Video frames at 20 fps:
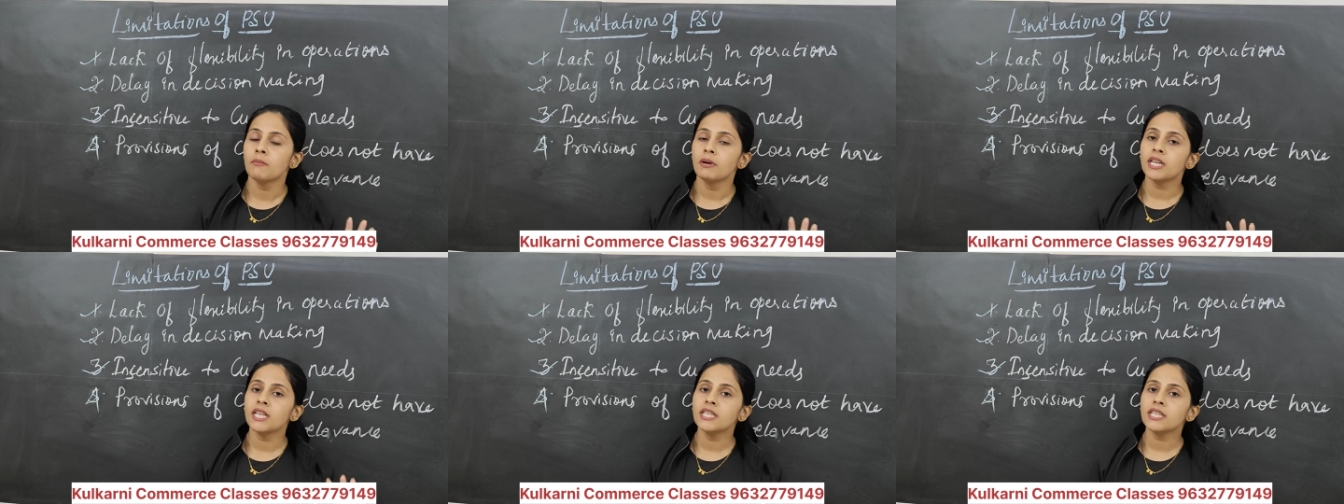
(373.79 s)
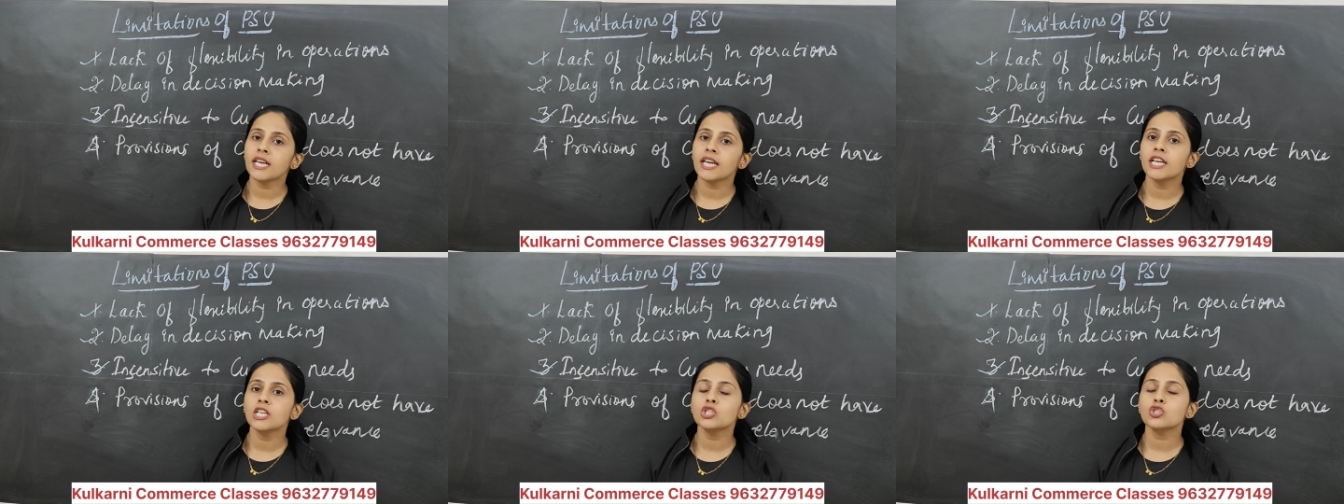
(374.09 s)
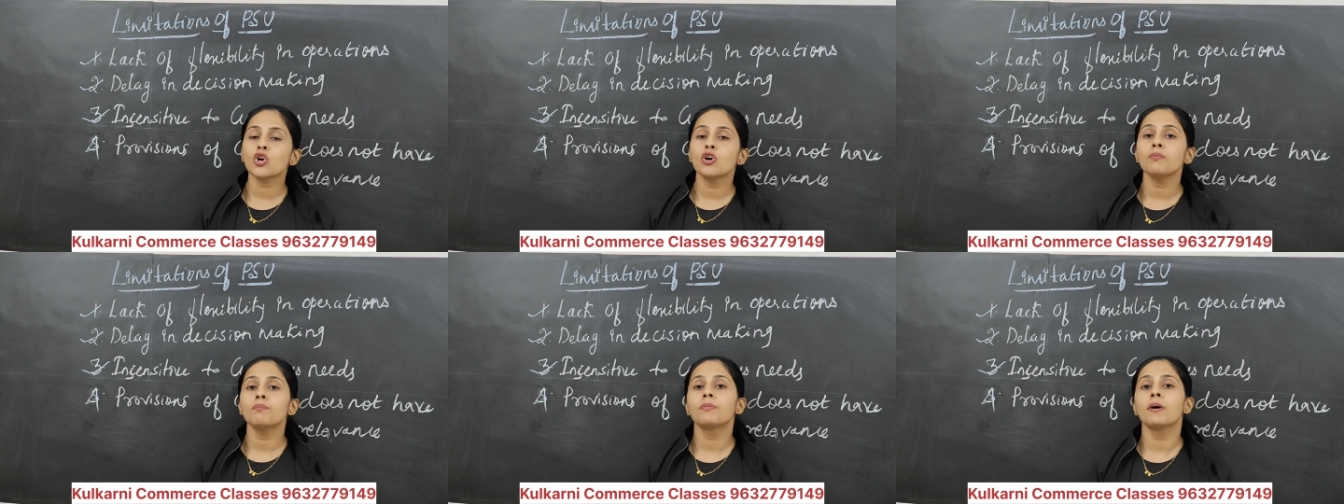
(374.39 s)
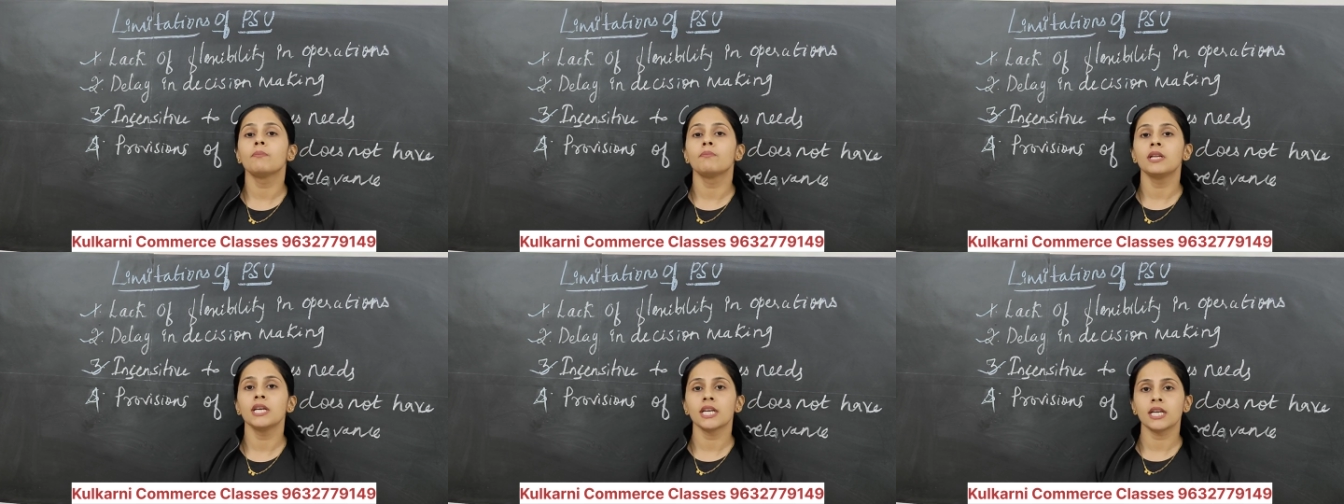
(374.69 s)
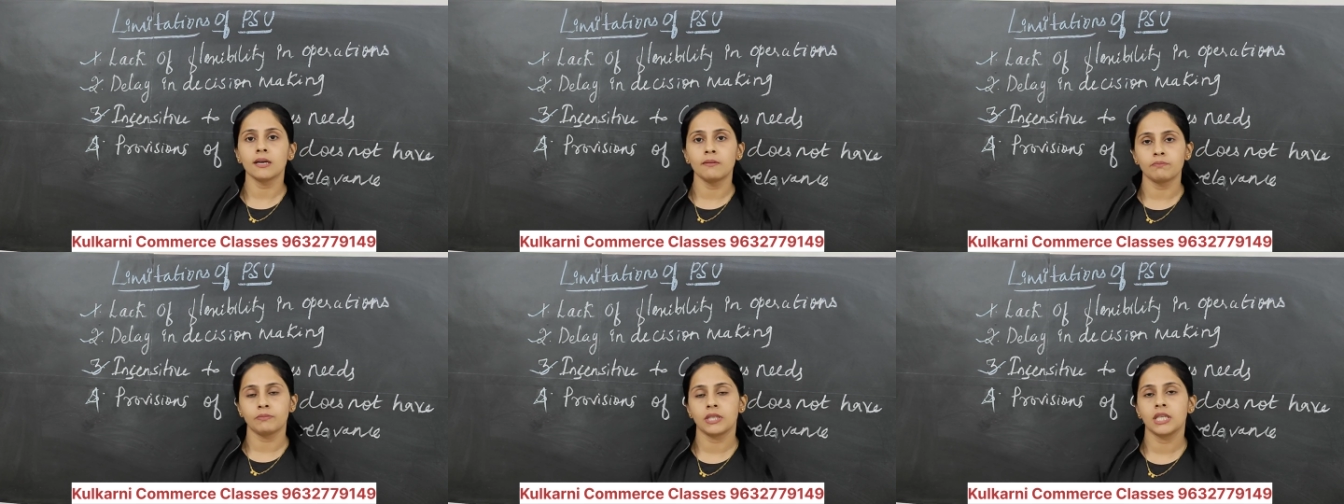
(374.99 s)
But in case of
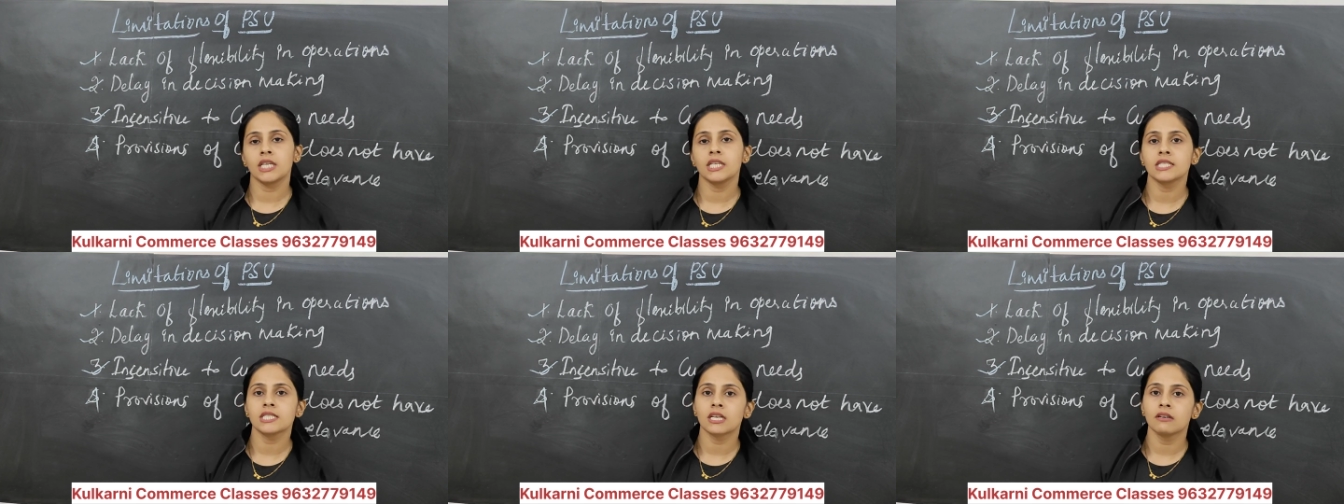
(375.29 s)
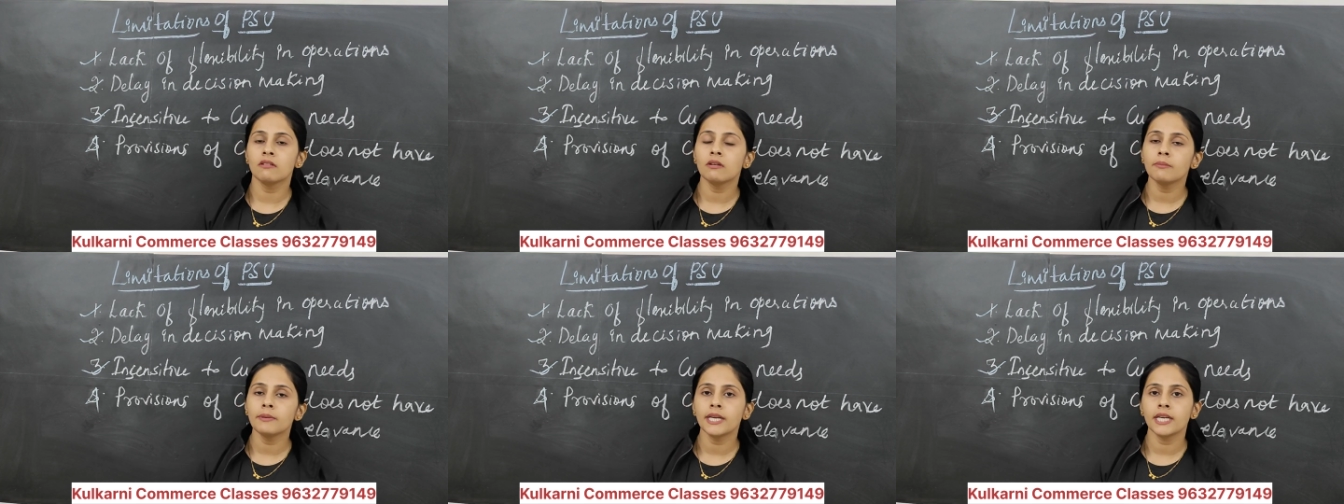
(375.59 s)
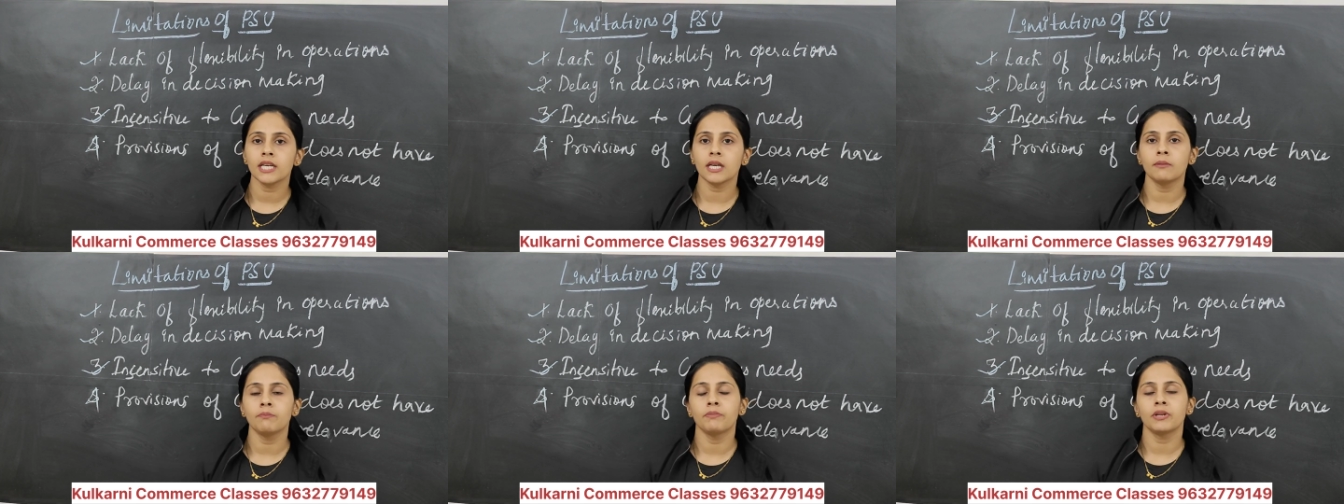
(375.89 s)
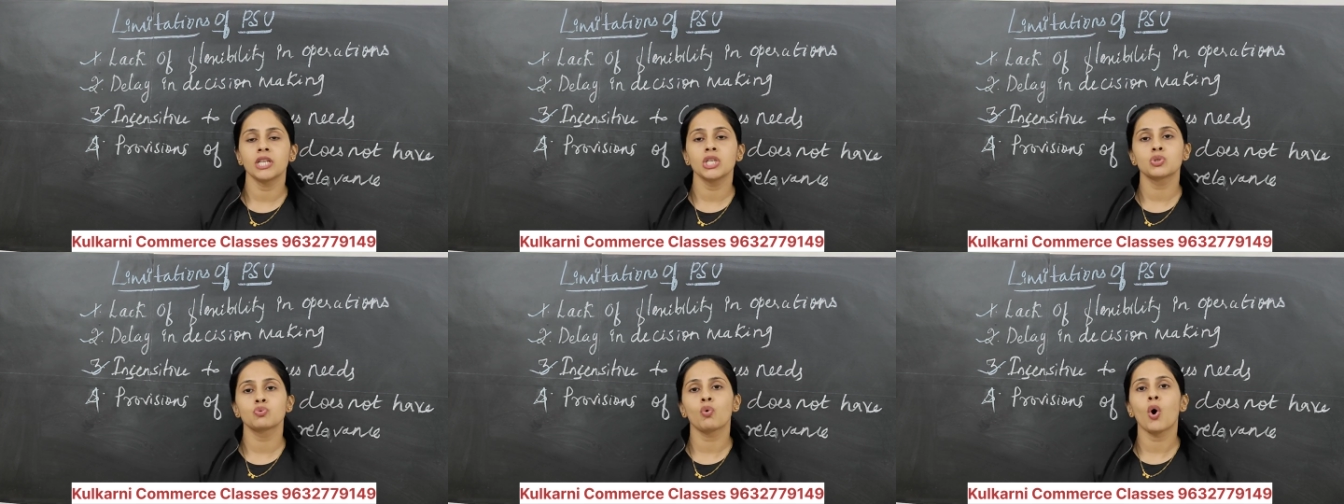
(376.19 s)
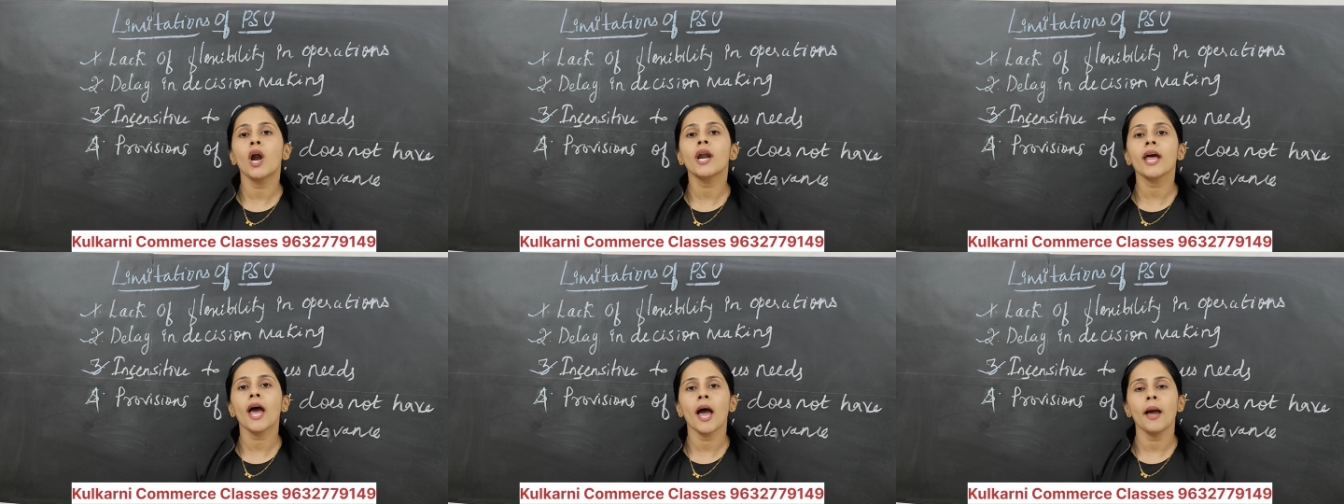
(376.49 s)
public companies, government companies,
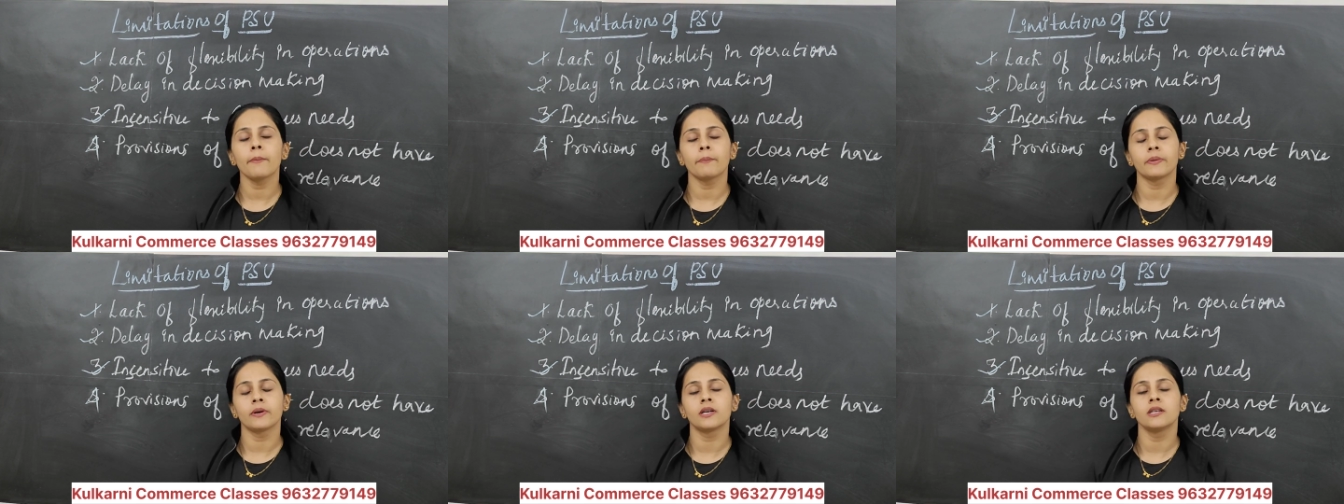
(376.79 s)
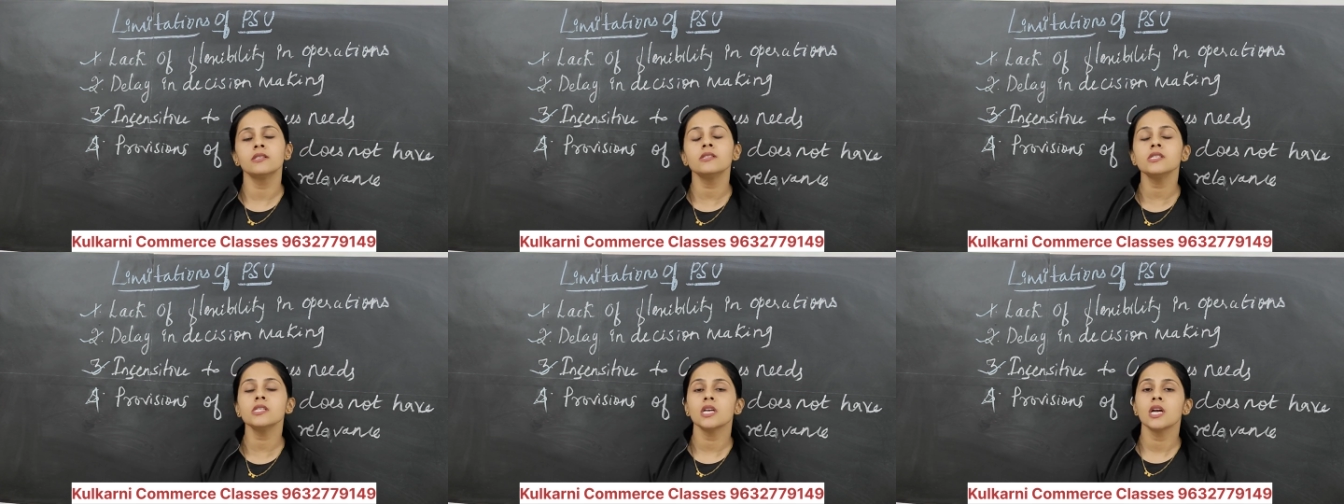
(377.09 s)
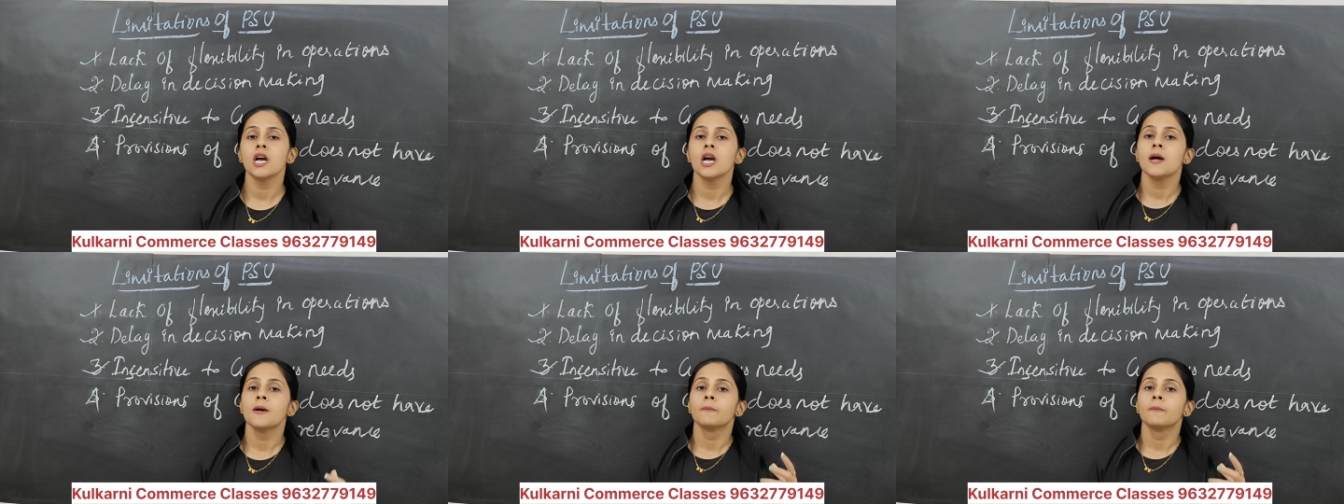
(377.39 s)
what happens?